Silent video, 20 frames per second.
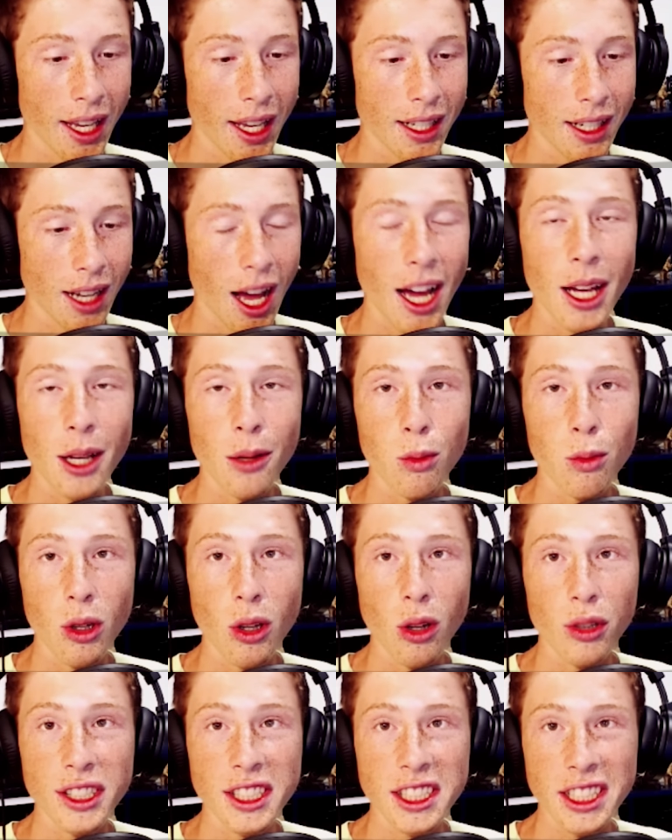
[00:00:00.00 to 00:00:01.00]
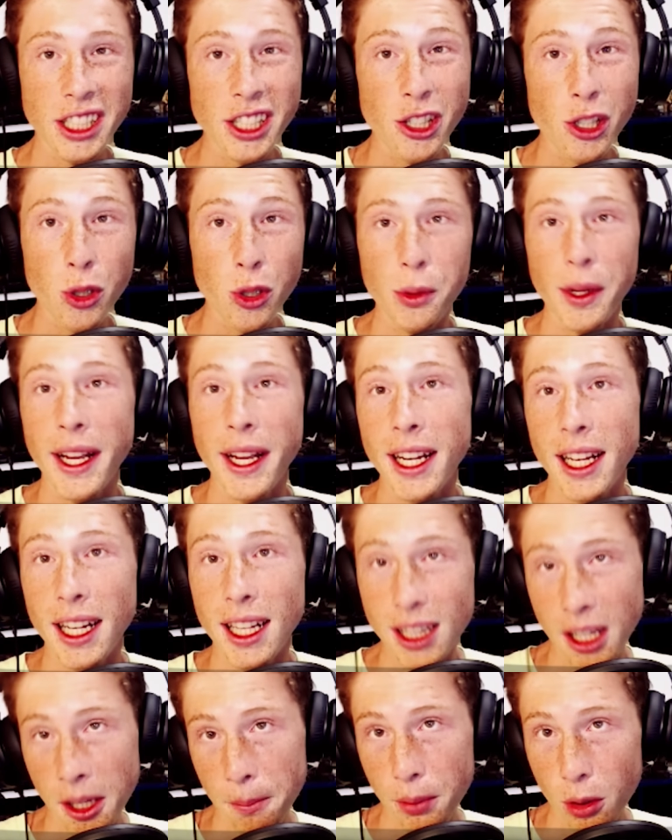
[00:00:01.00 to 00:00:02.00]
and I will see you in
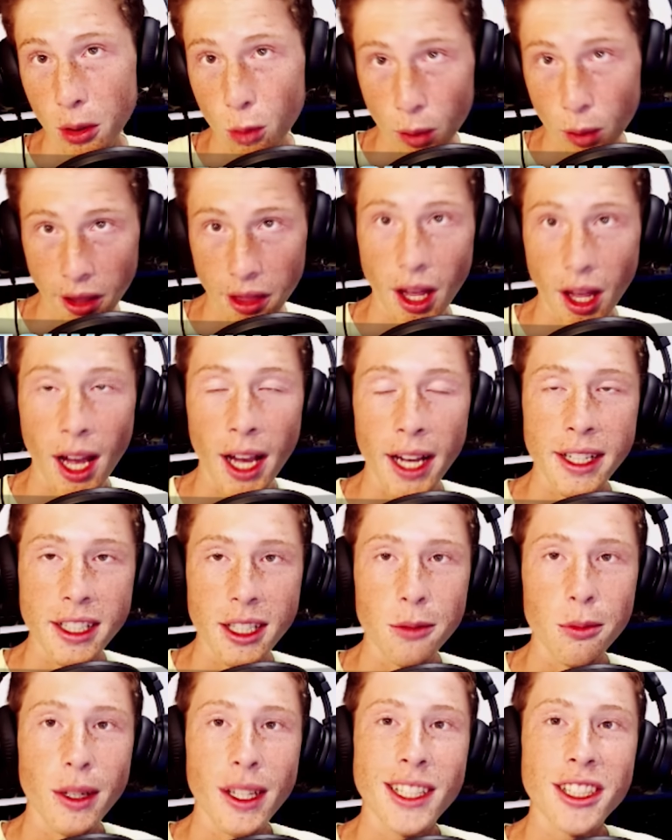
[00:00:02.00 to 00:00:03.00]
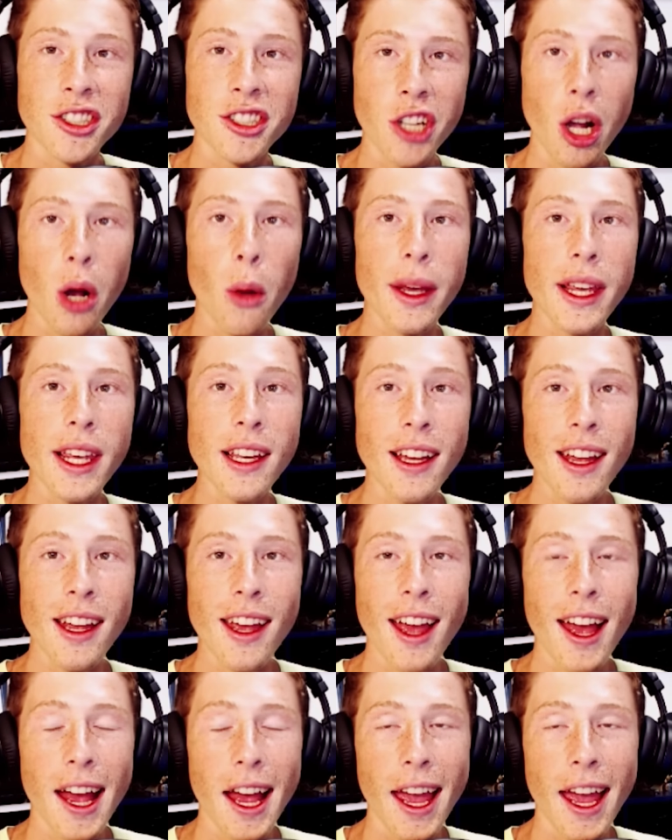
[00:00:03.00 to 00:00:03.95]
a clip I did with Joey,